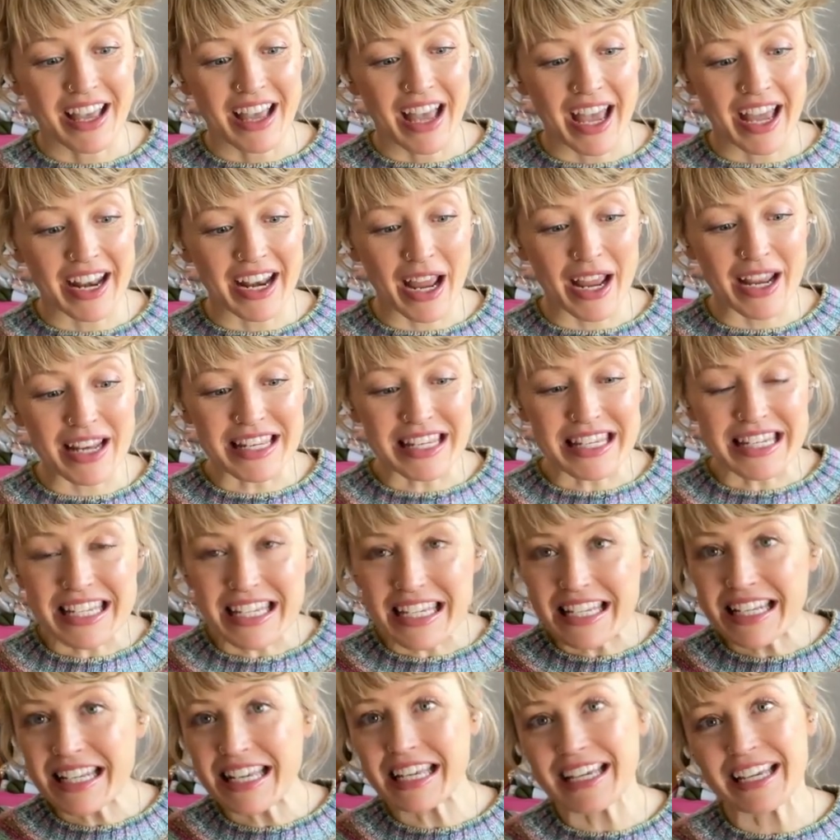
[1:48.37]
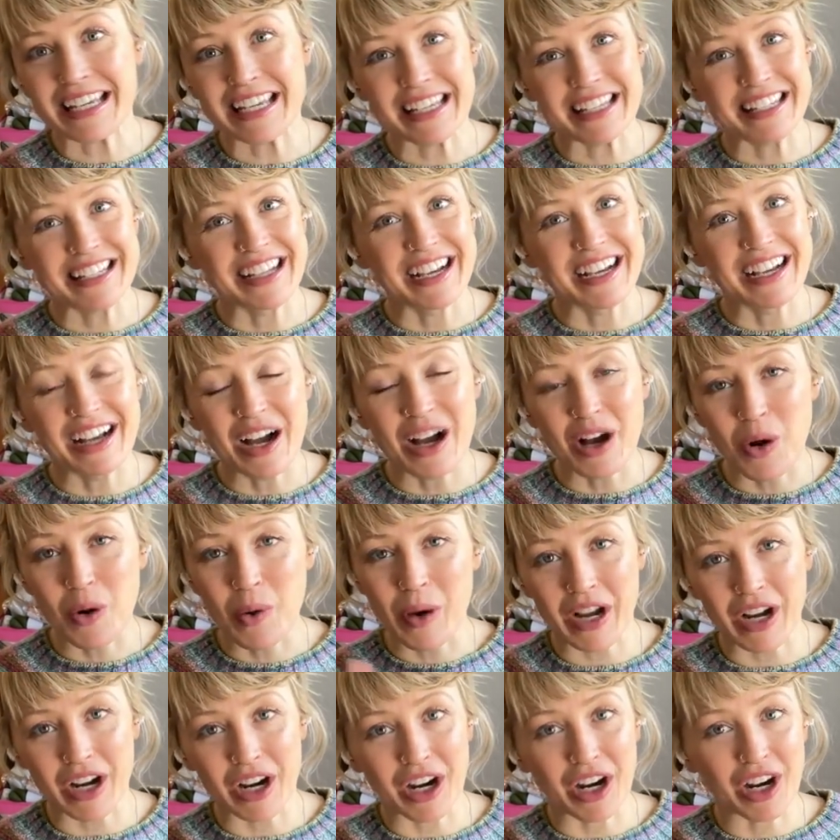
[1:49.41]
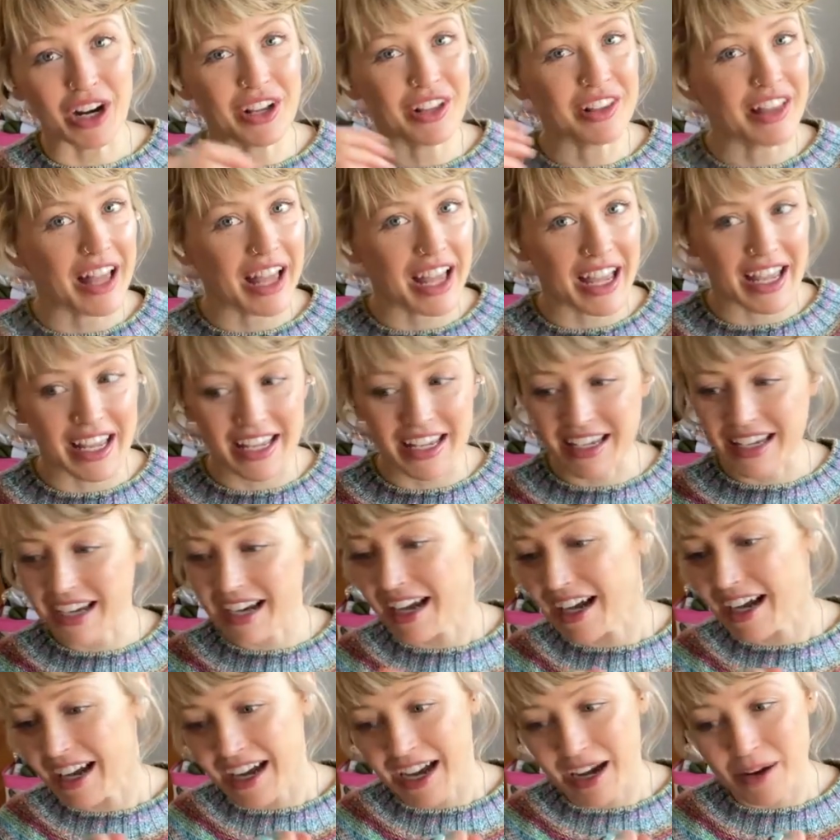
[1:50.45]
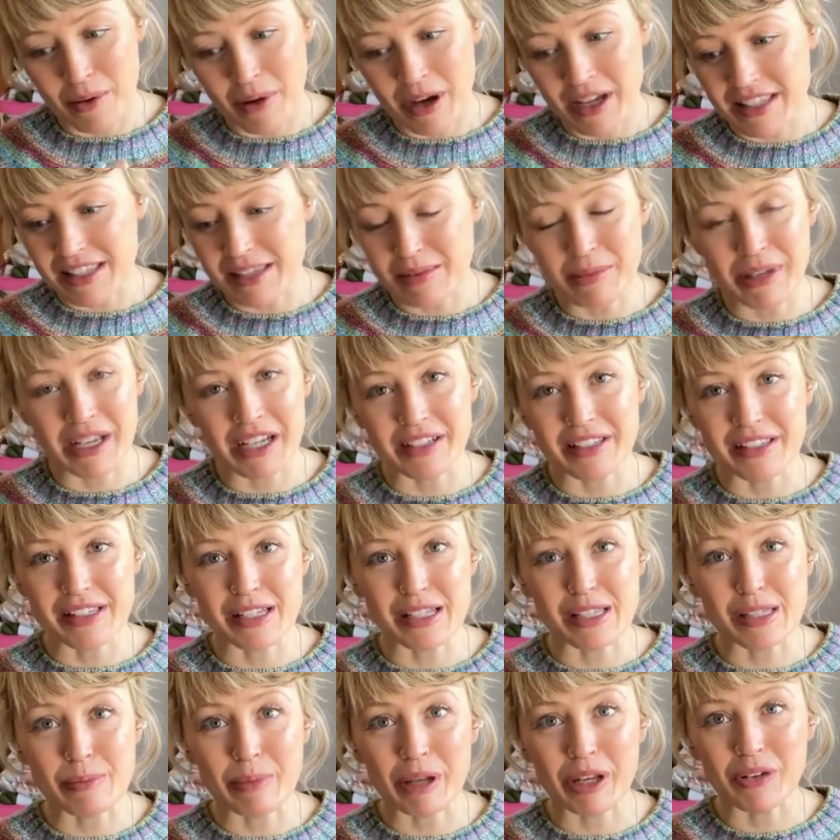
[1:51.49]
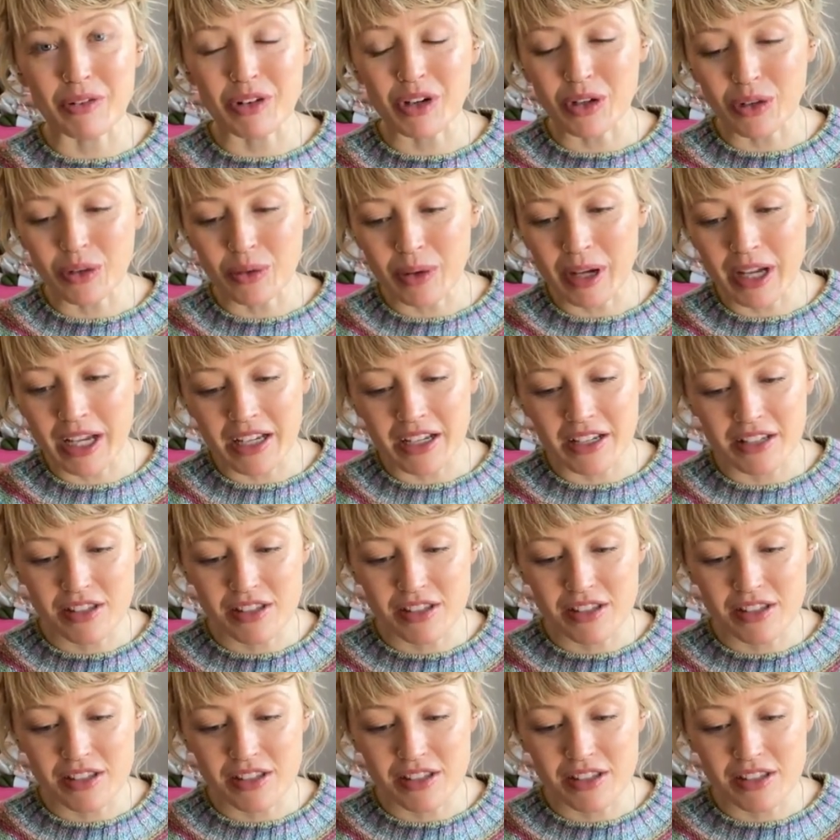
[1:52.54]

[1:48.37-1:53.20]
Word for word: and I needed a quicker like I want something else to spin real quick.